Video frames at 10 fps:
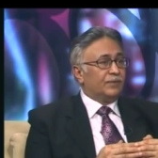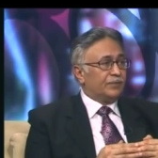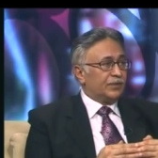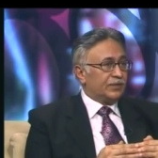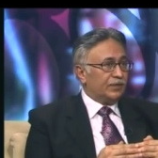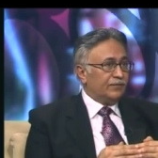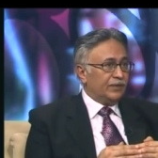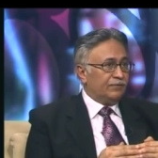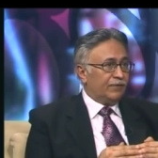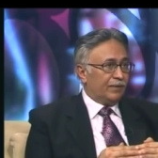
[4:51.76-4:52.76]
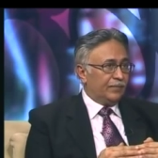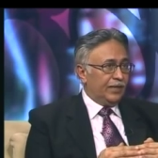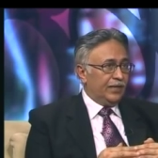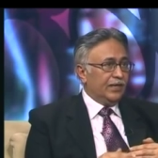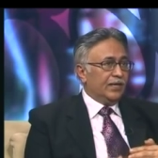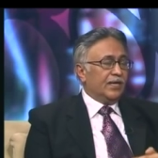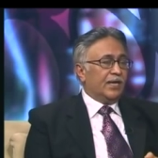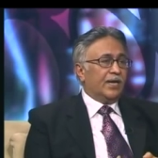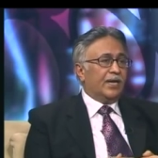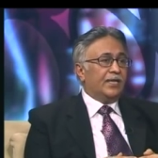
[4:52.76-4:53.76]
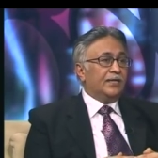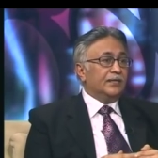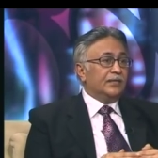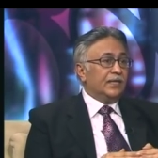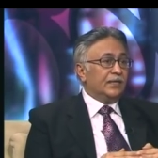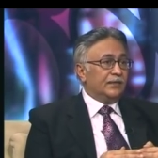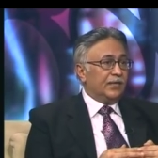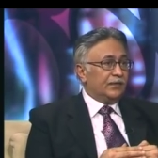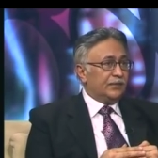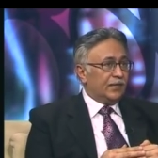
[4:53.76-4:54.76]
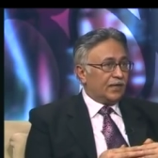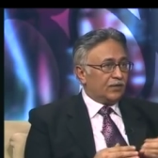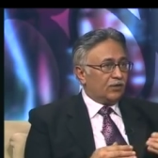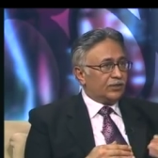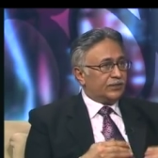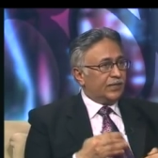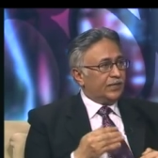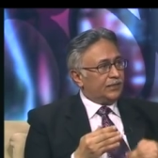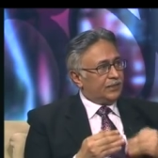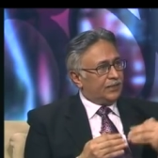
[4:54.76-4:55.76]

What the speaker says: the person with the family, and there are constant